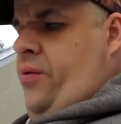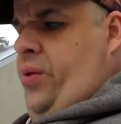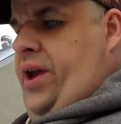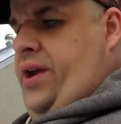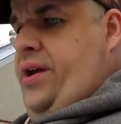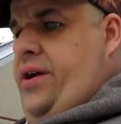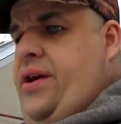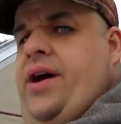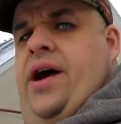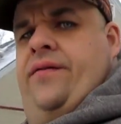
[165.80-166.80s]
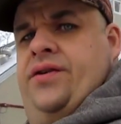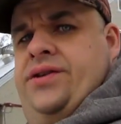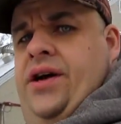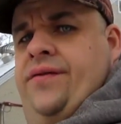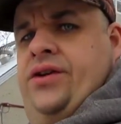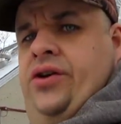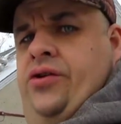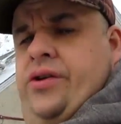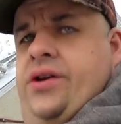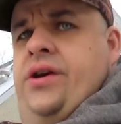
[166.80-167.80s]
we can have ourselves a
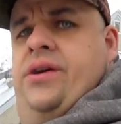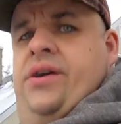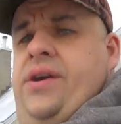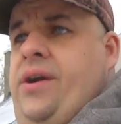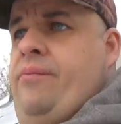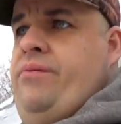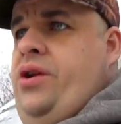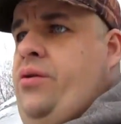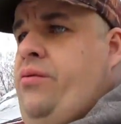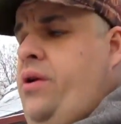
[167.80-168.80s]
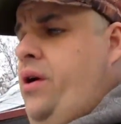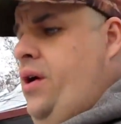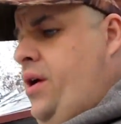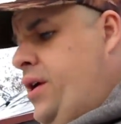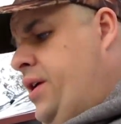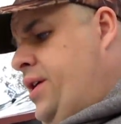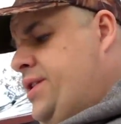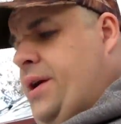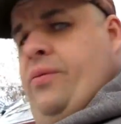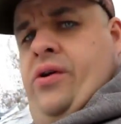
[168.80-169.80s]
good um, you know
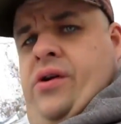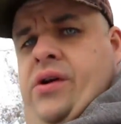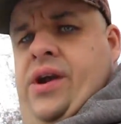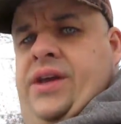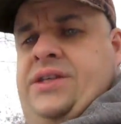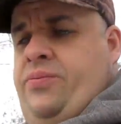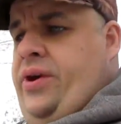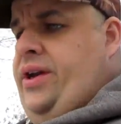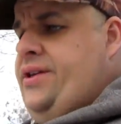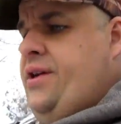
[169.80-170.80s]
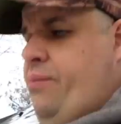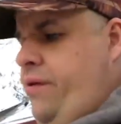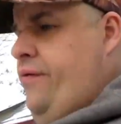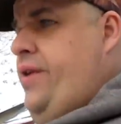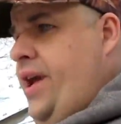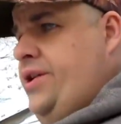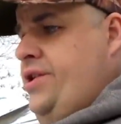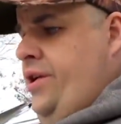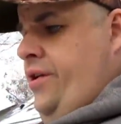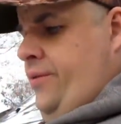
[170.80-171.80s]
summer uh, spring and summer for
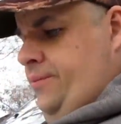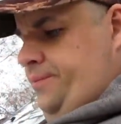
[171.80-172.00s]
next year